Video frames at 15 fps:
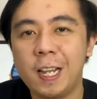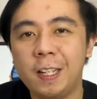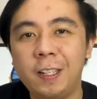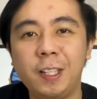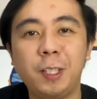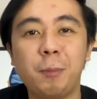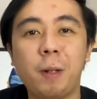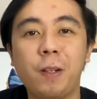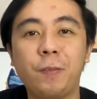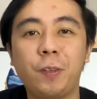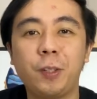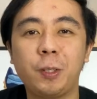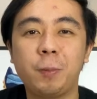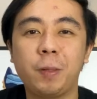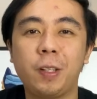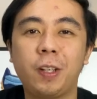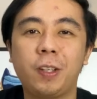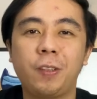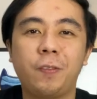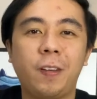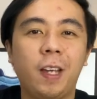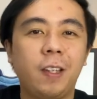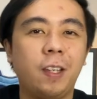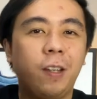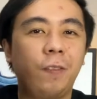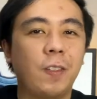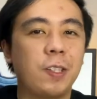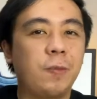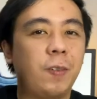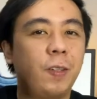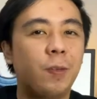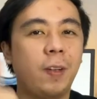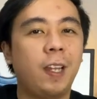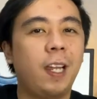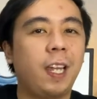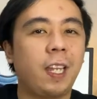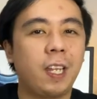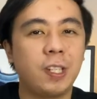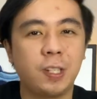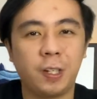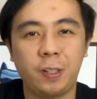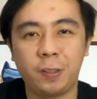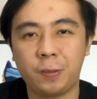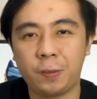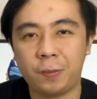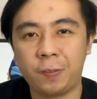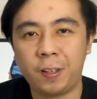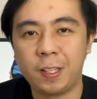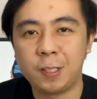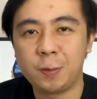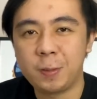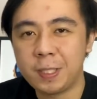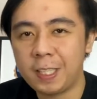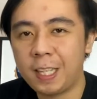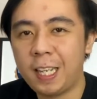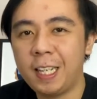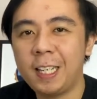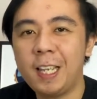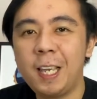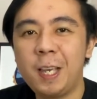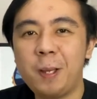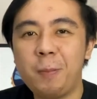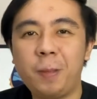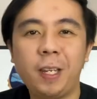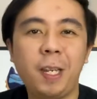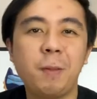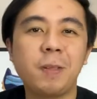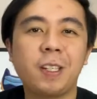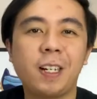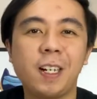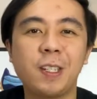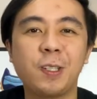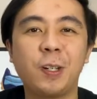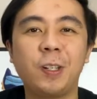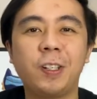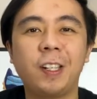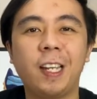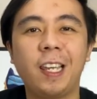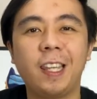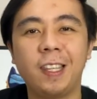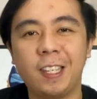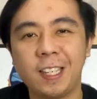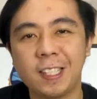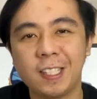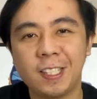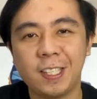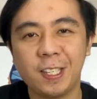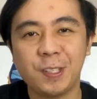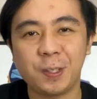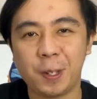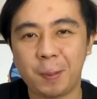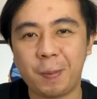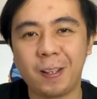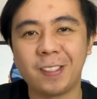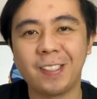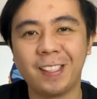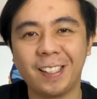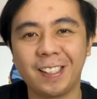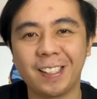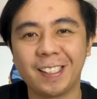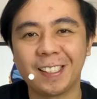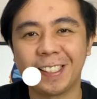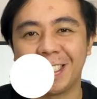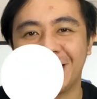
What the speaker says: Ring the bell for you to be notified. Give this video a like and share it to your friends. Once again, my name is Karl Lisondra, and this is all about sneakers.